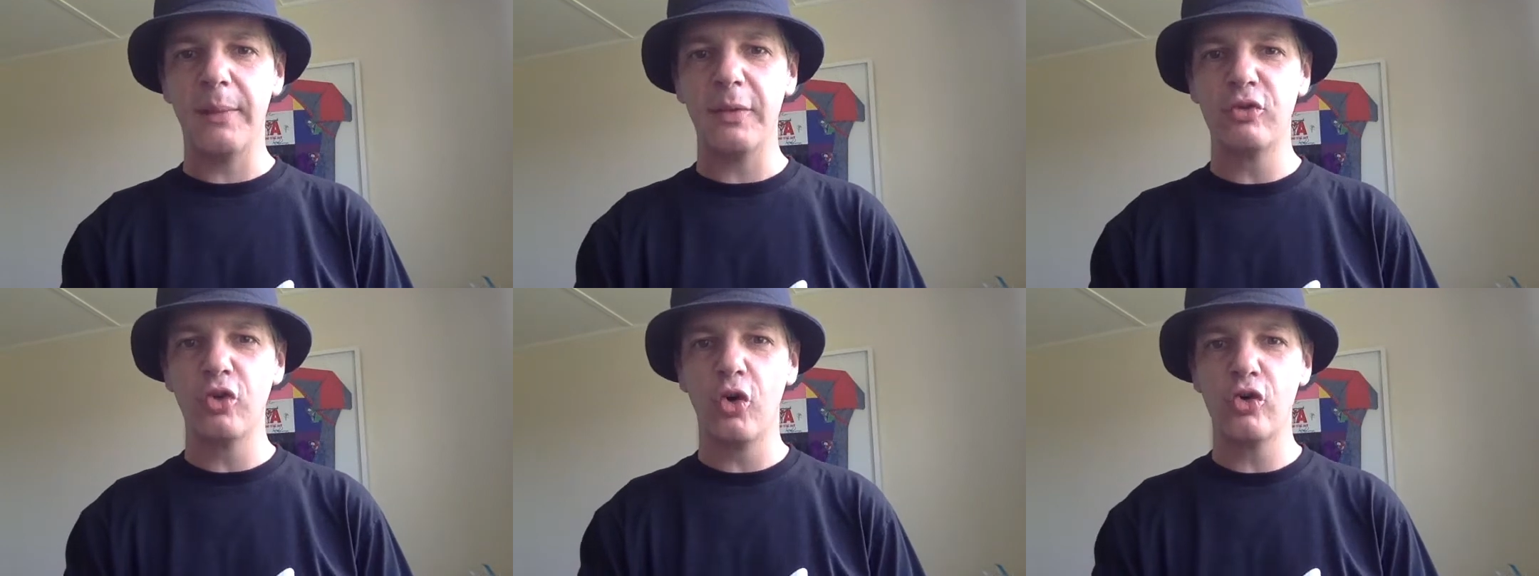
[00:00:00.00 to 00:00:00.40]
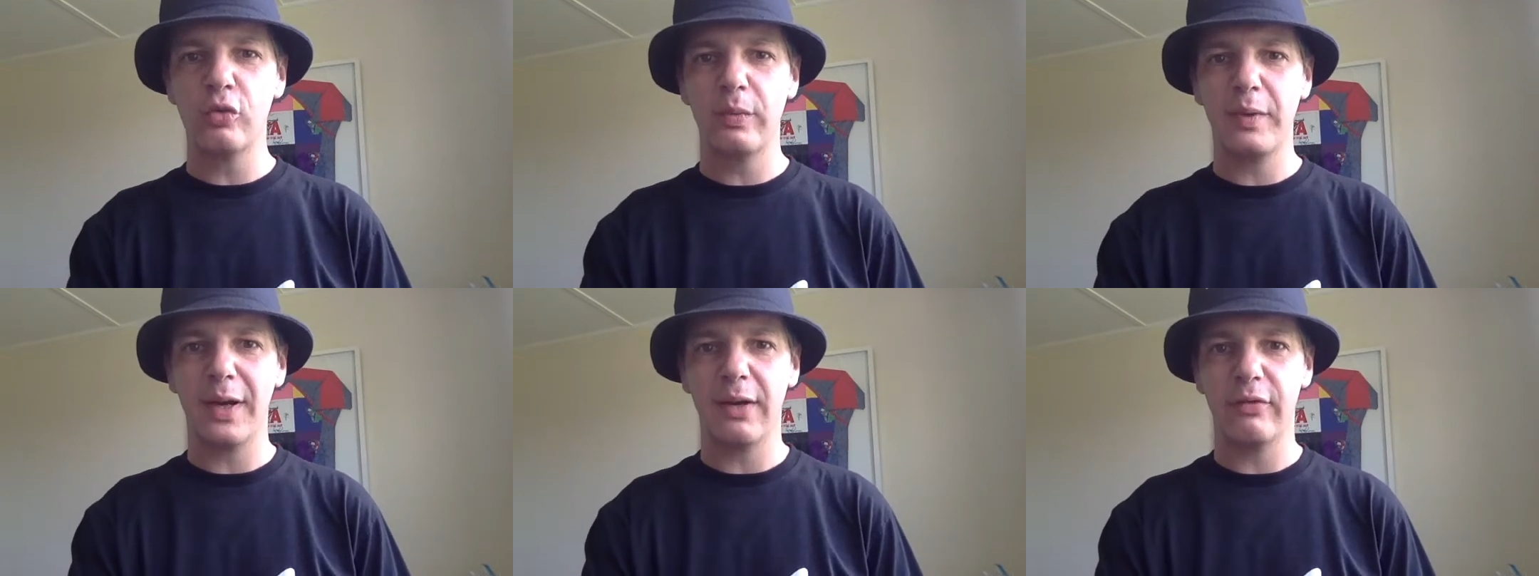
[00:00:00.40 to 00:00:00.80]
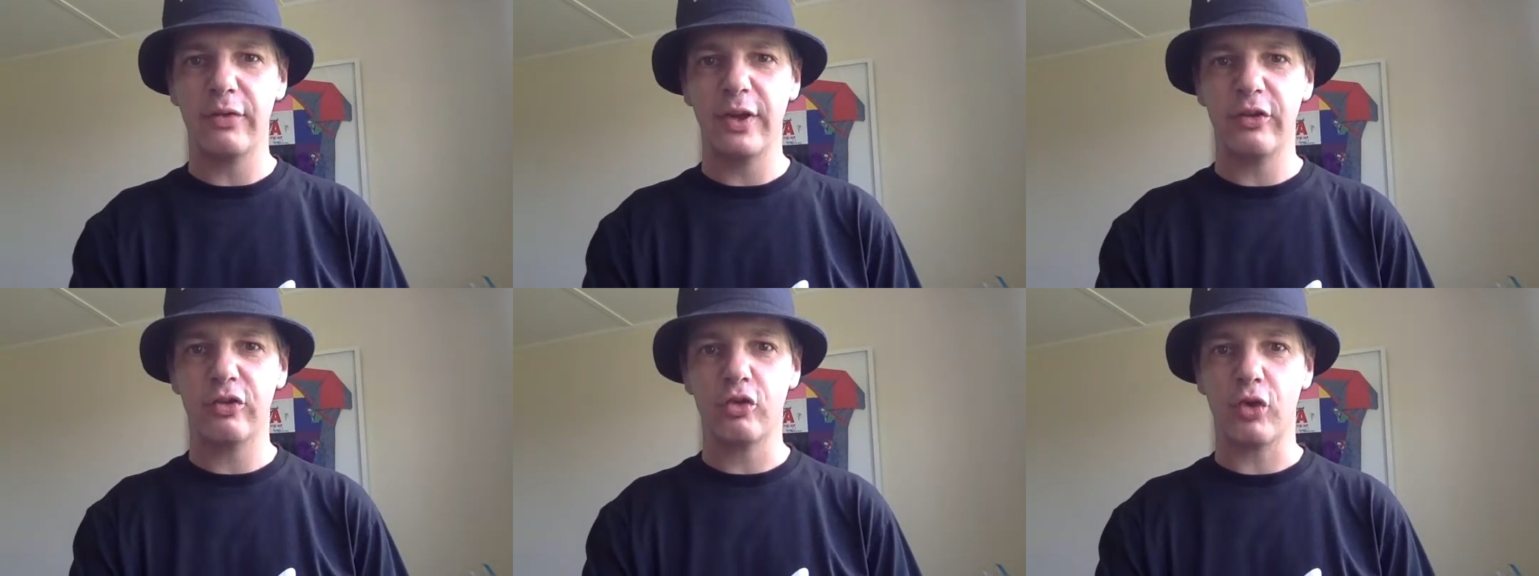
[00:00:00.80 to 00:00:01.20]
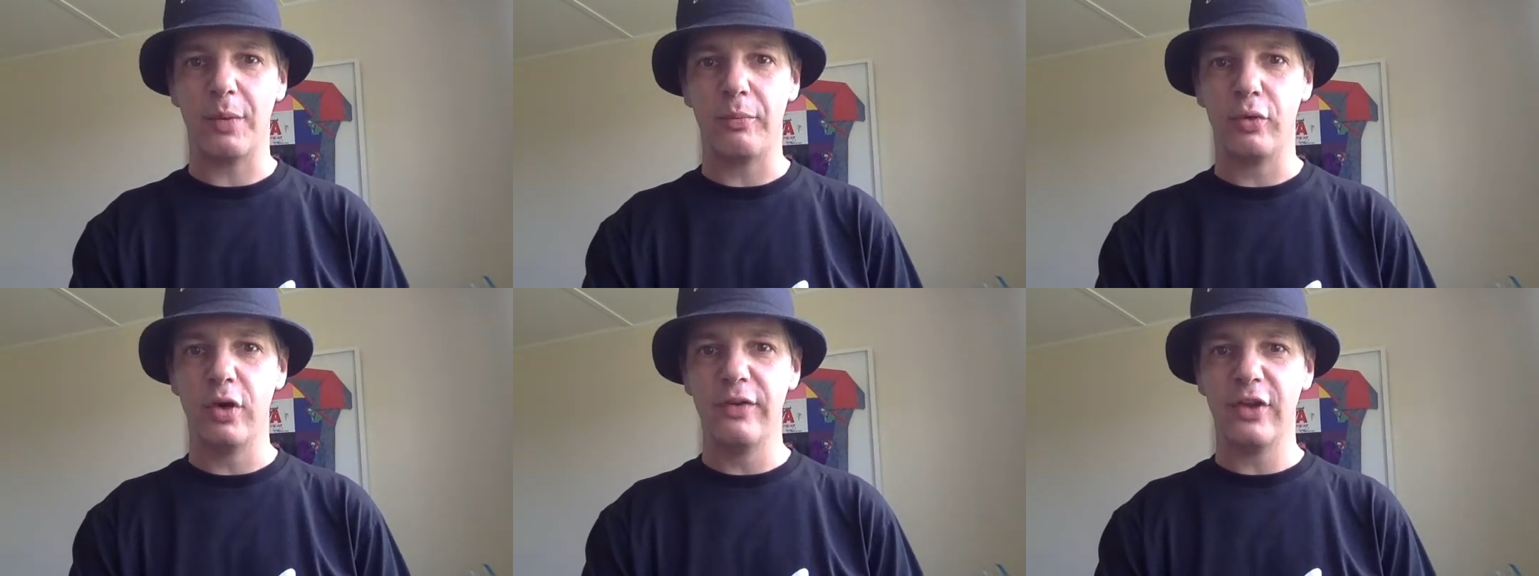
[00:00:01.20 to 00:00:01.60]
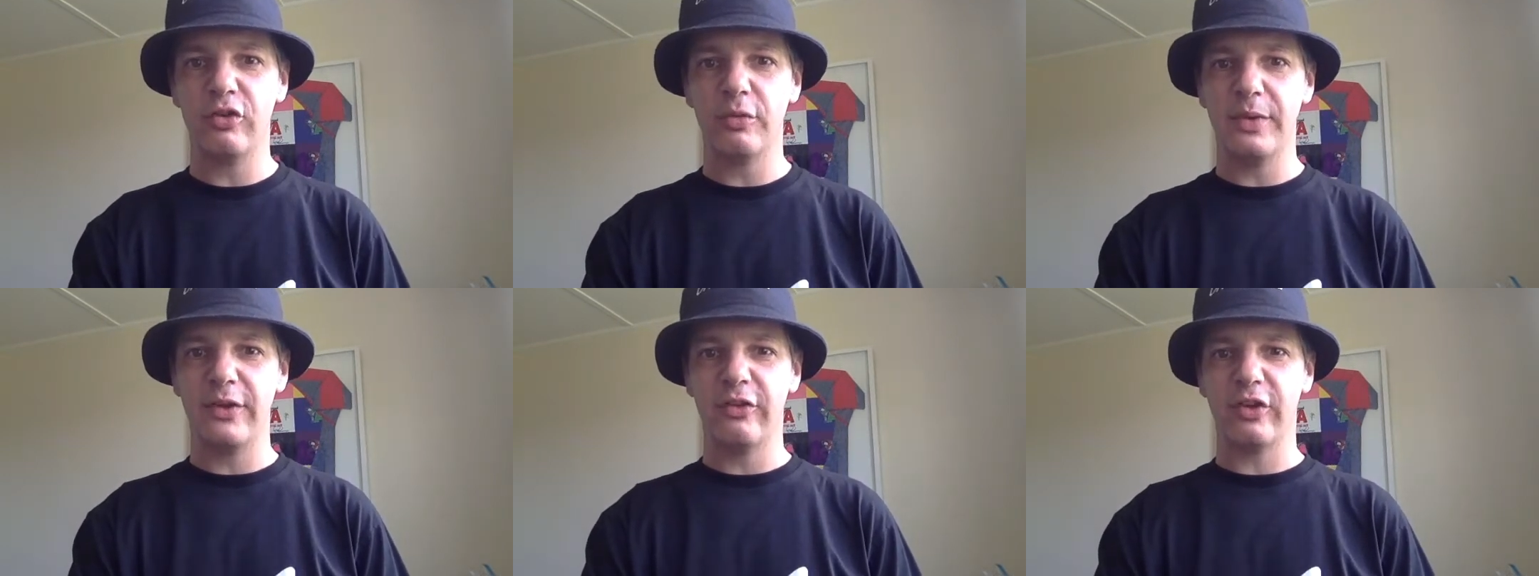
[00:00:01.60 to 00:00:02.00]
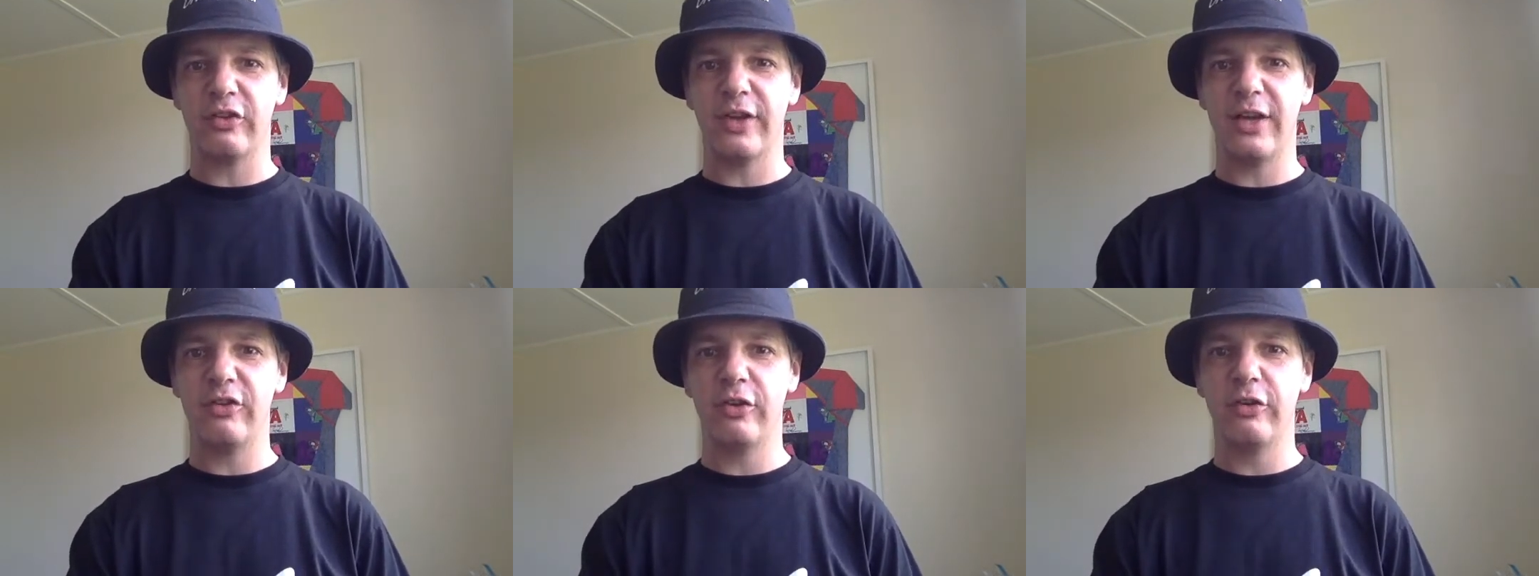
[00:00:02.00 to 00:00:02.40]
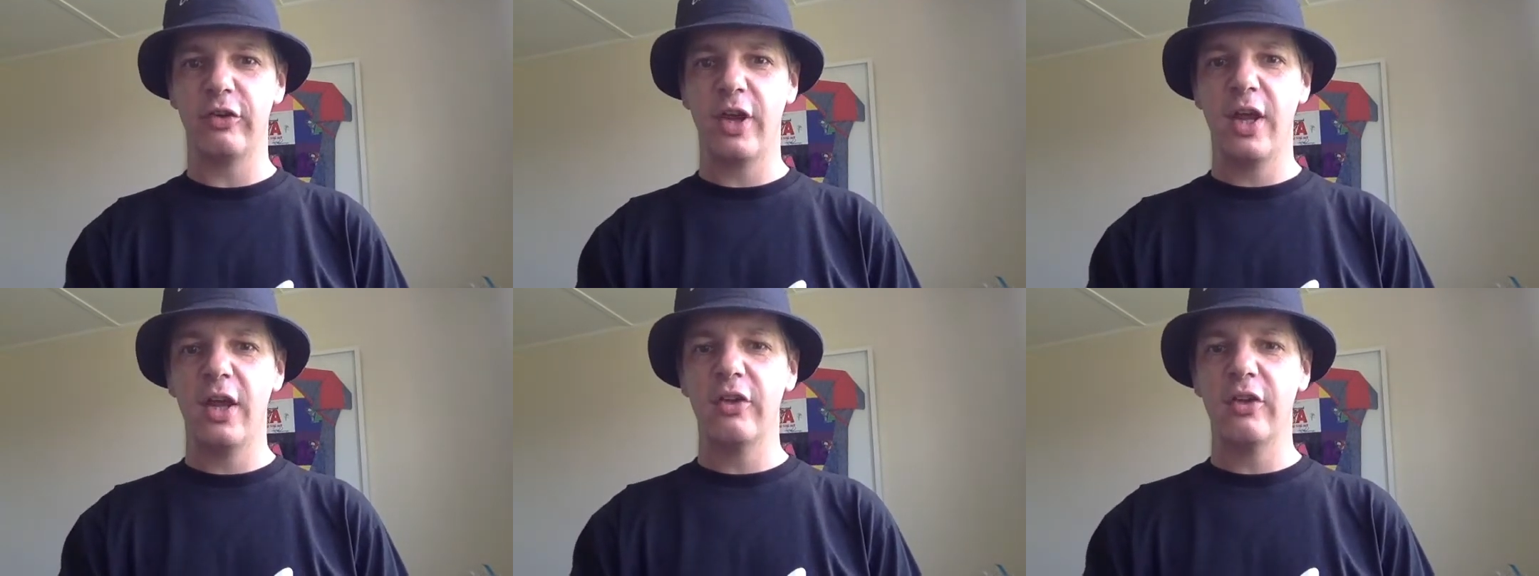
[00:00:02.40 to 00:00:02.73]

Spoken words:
Georgia will be up for this to try and prove they should be in the Six Nations.